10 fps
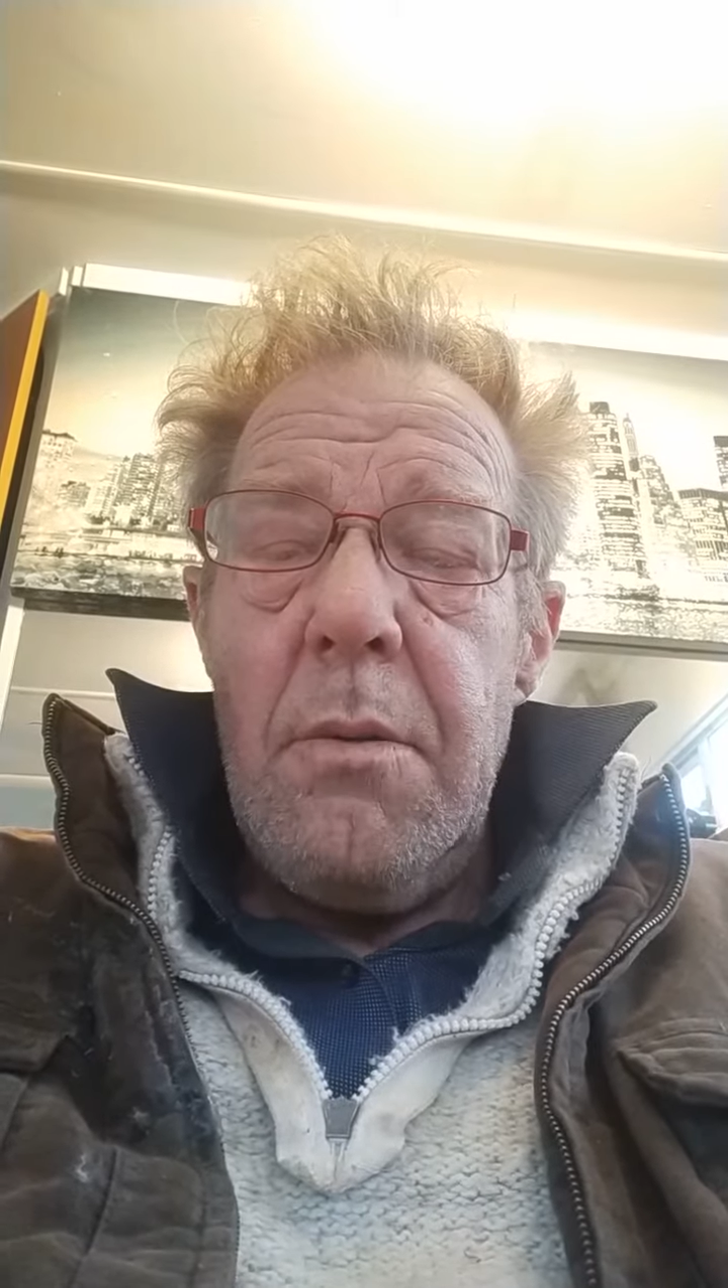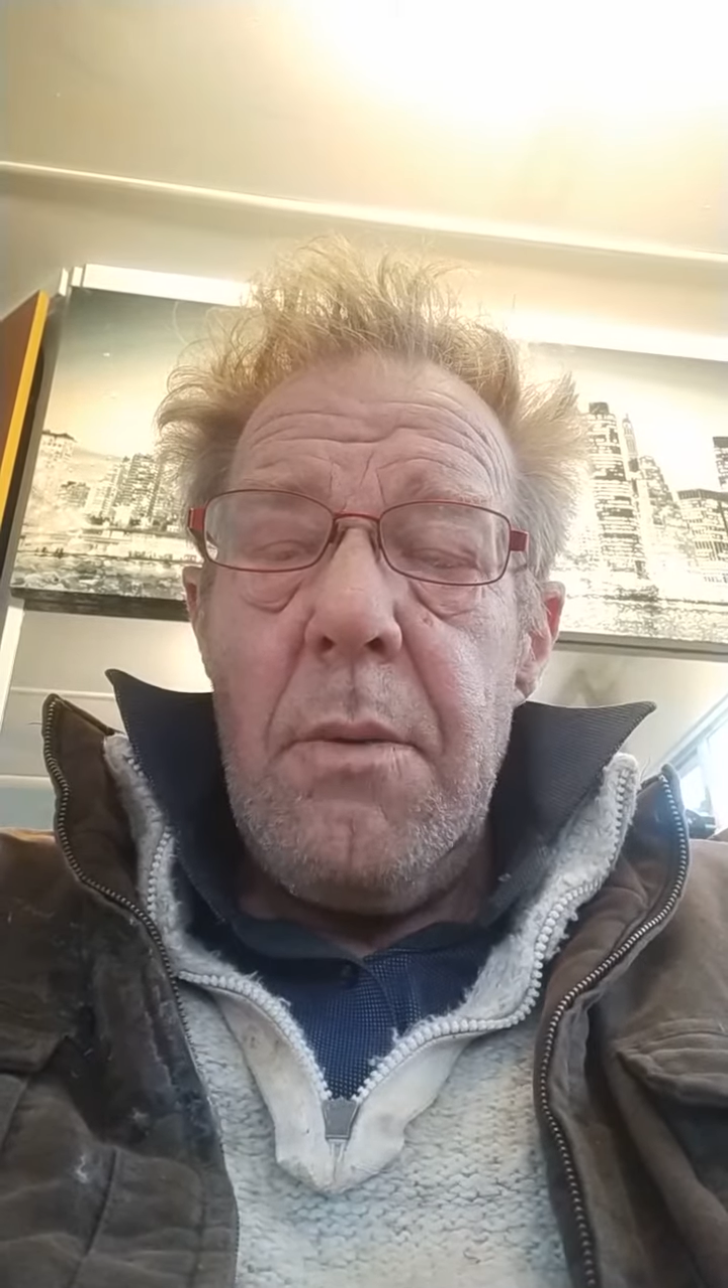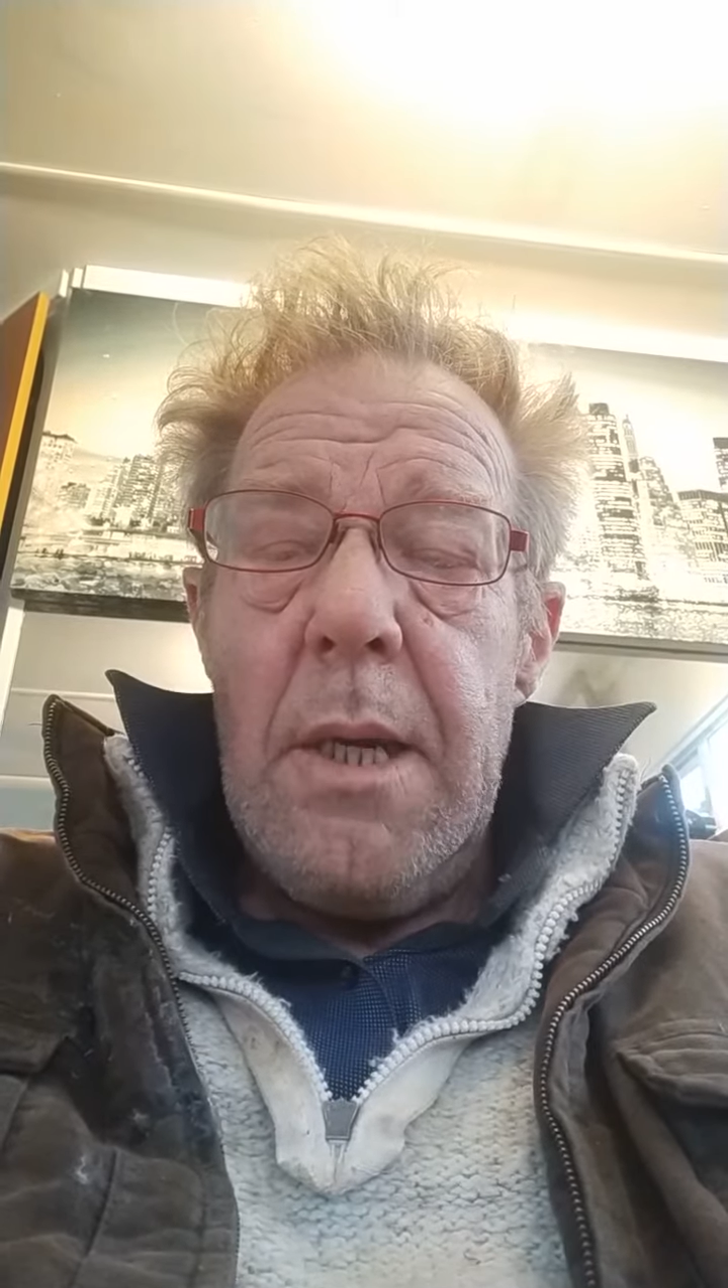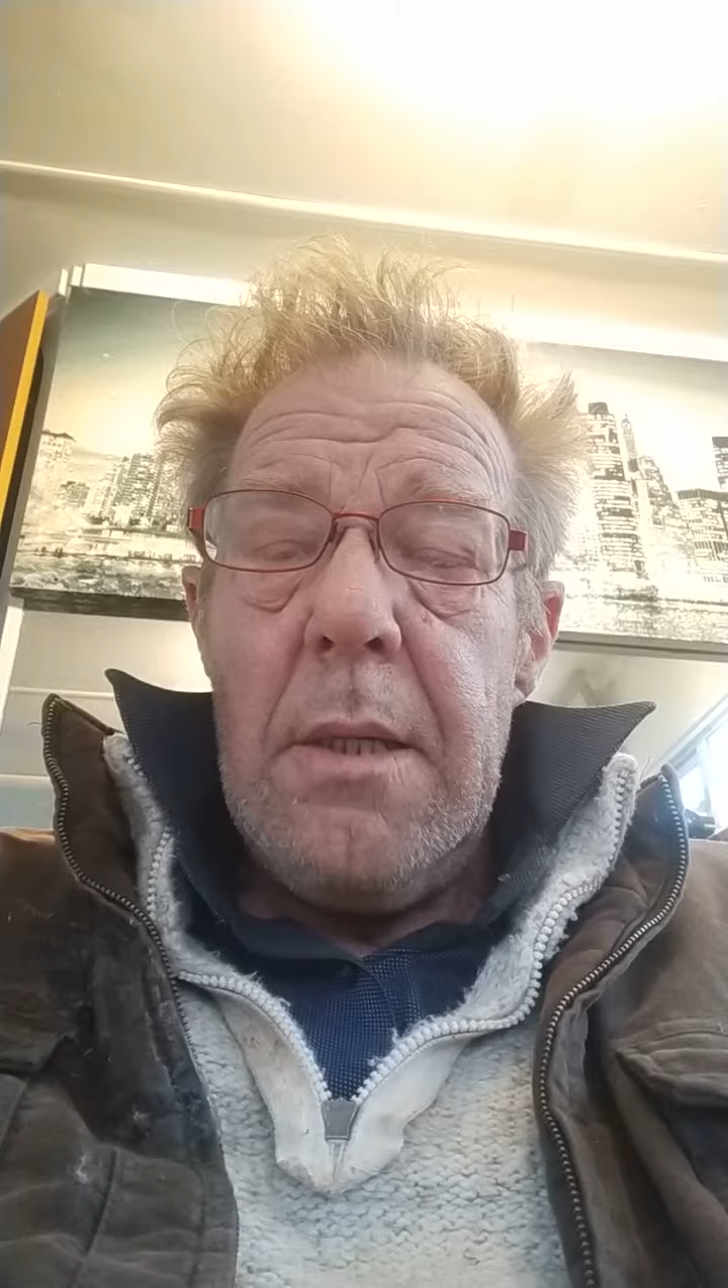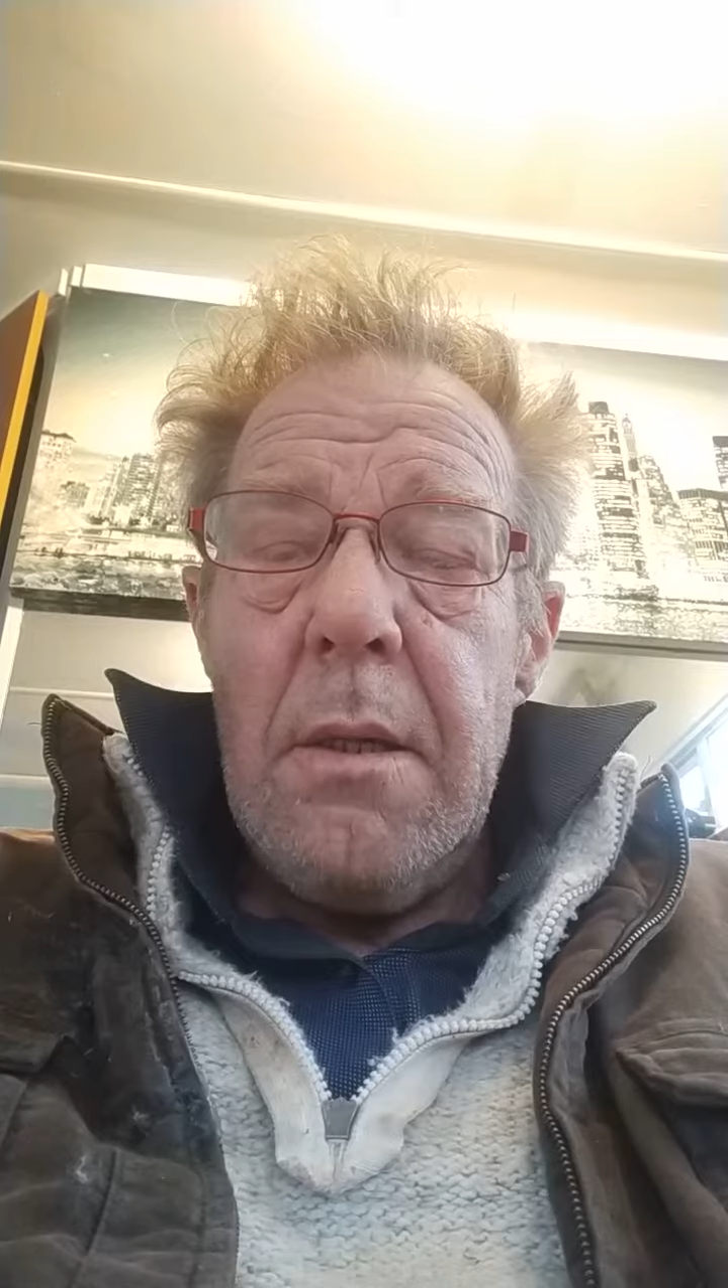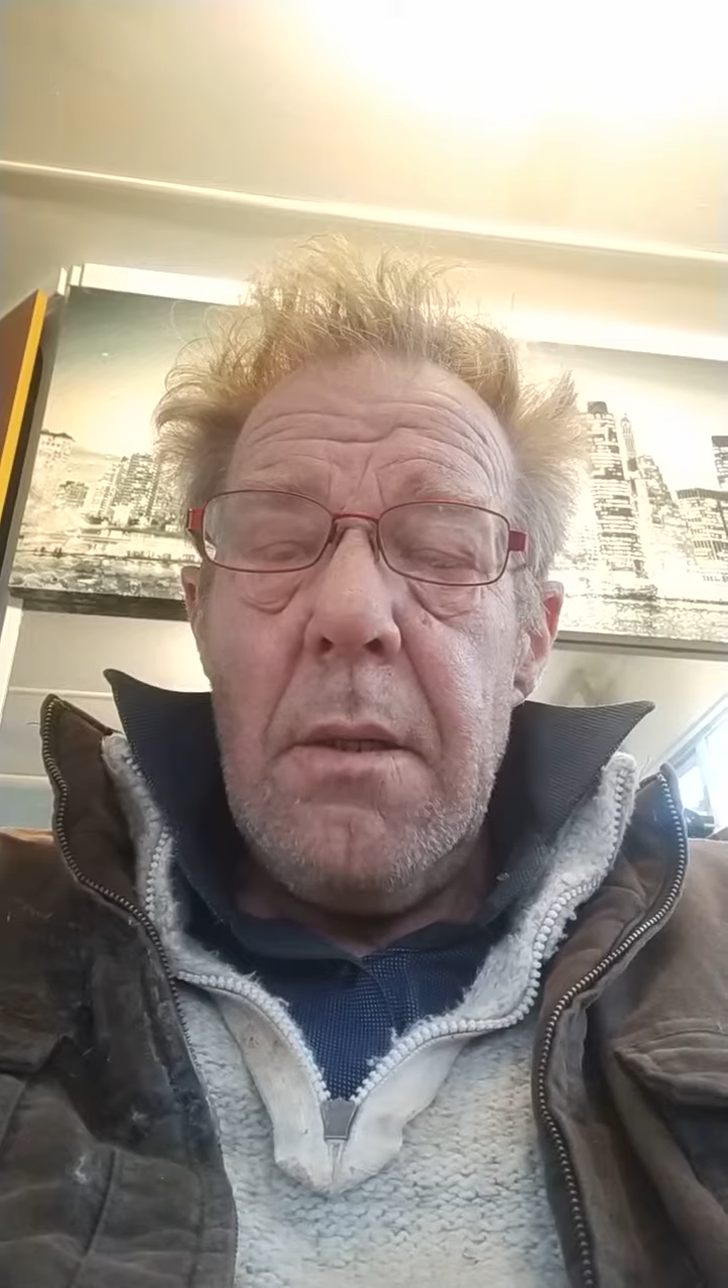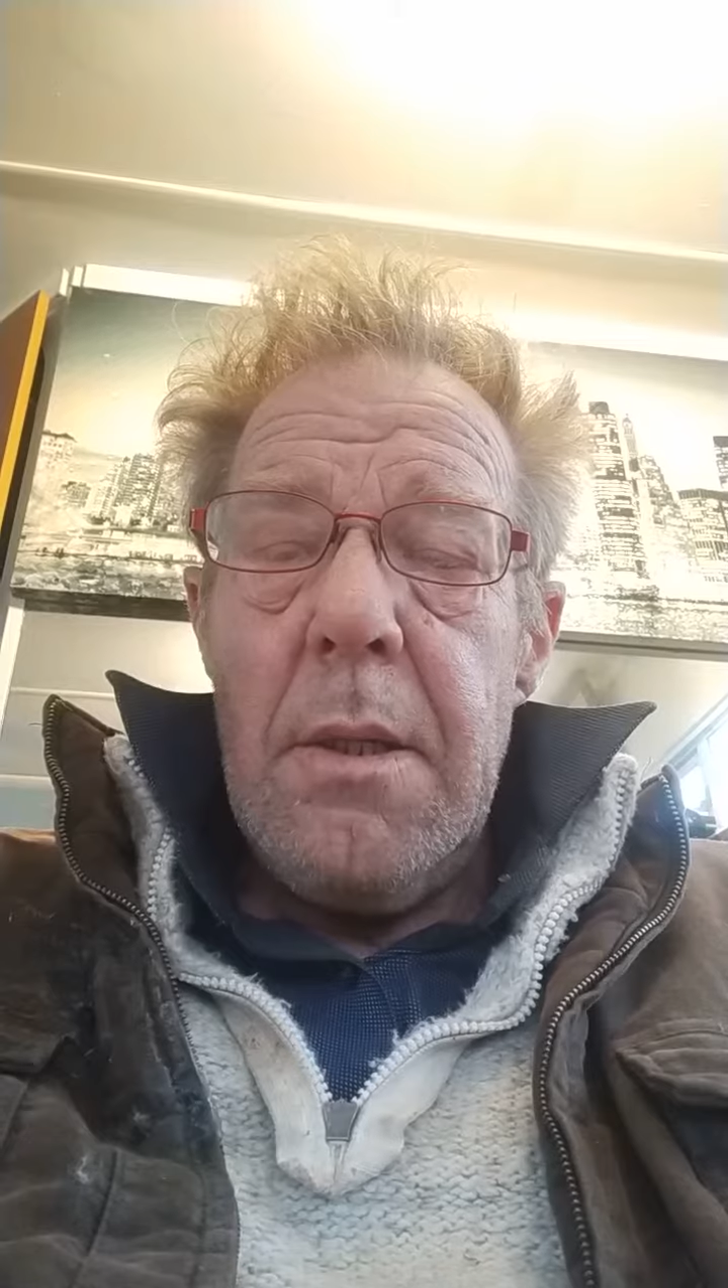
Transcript: weeks on